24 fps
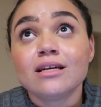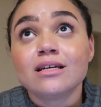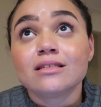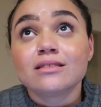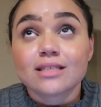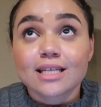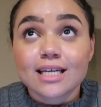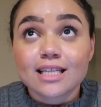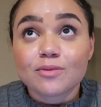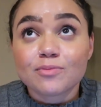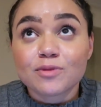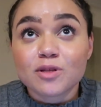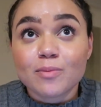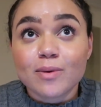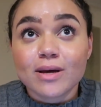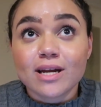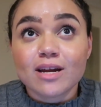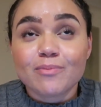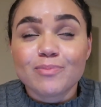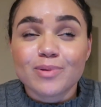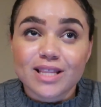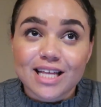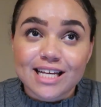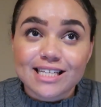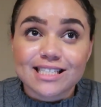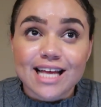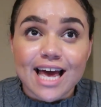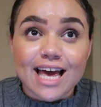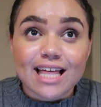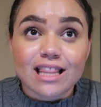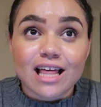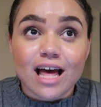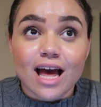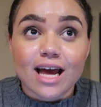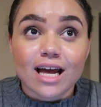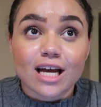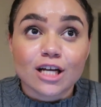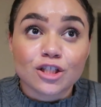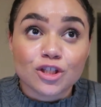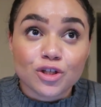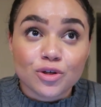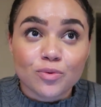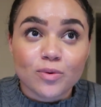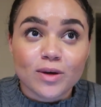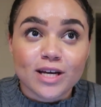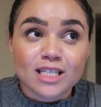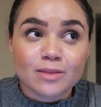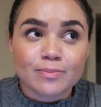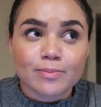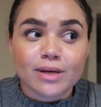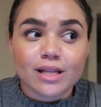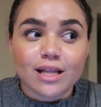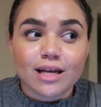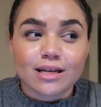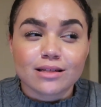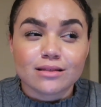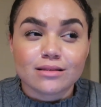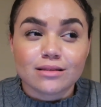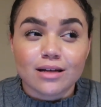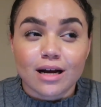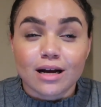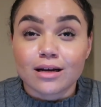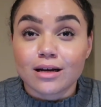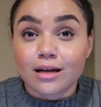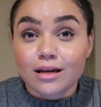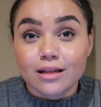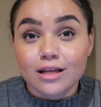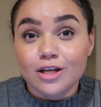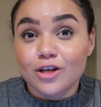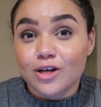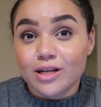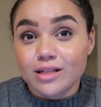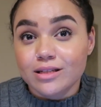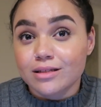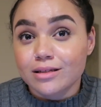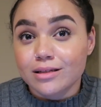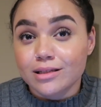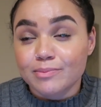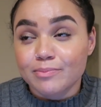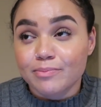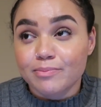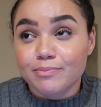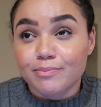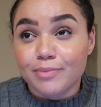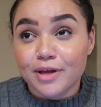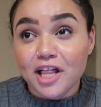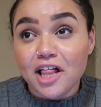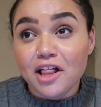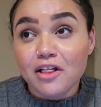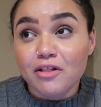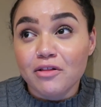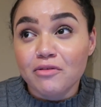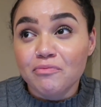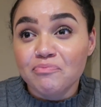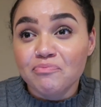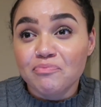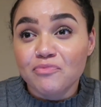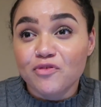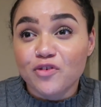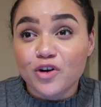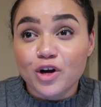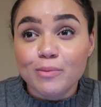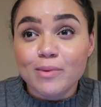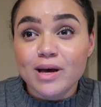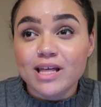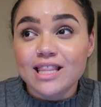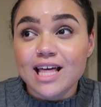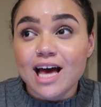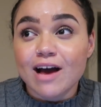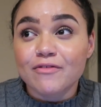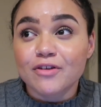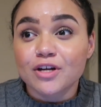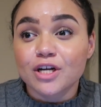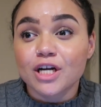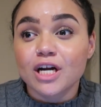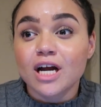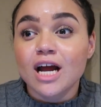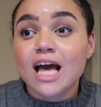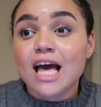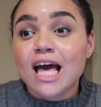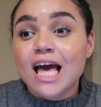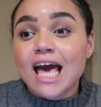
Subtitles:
to get them submitted, but they say like 2 weeks, but like it's technically, you can still bill for a month after.